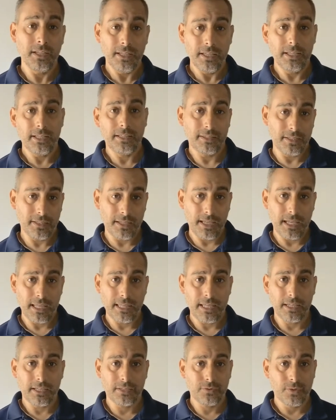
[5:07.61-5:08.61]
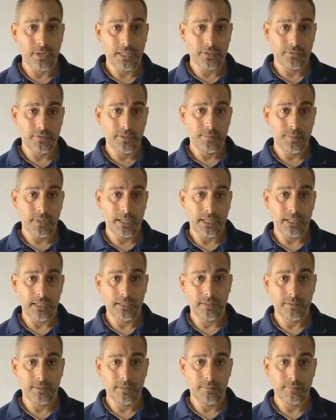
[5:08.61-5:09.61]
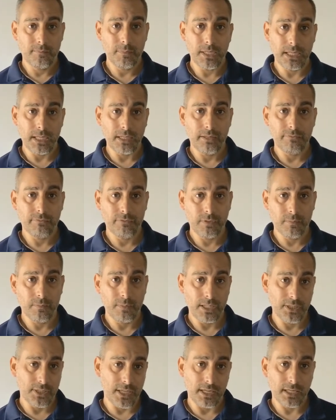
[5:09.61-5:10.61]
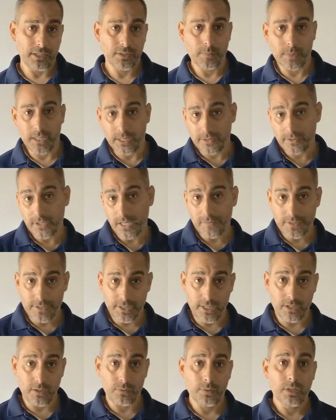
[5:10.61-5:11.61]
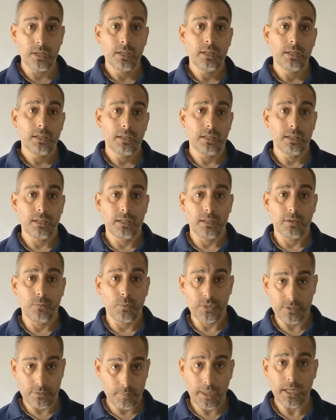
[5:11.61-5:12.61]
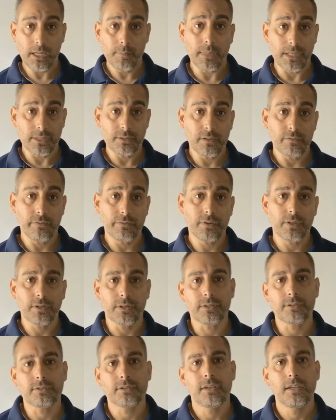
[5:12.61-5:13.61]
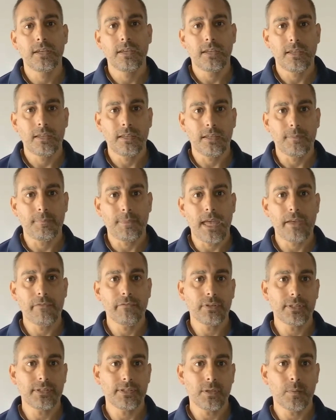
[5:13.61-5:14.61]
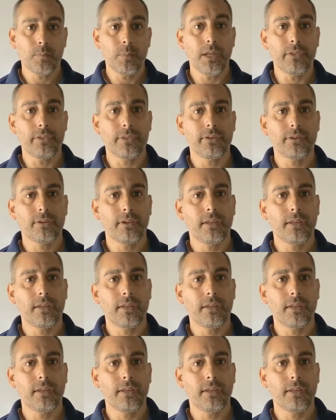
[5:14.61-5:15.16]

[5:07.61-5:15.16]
And I like transferring money from my checking to my savings account, which is paying myself first every single month.